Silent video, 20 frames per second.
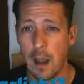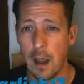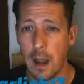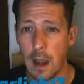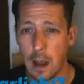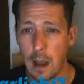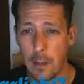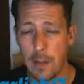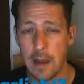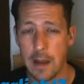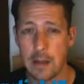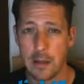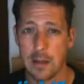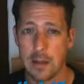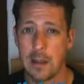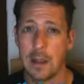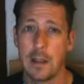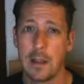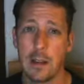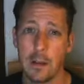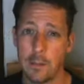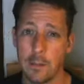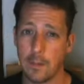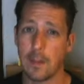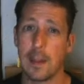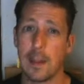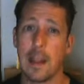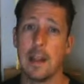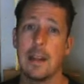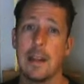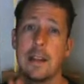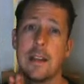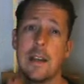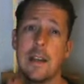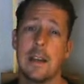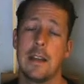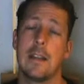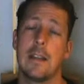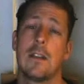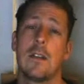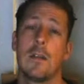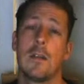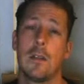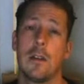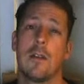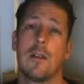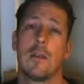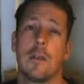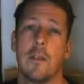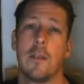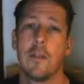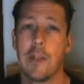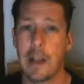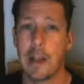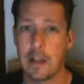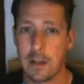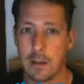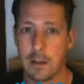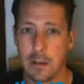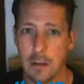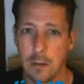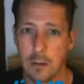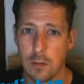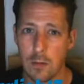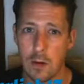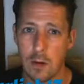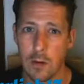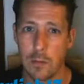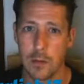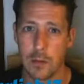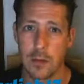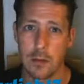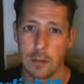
As I said, don't forget this is the road to 1,000 subscribers,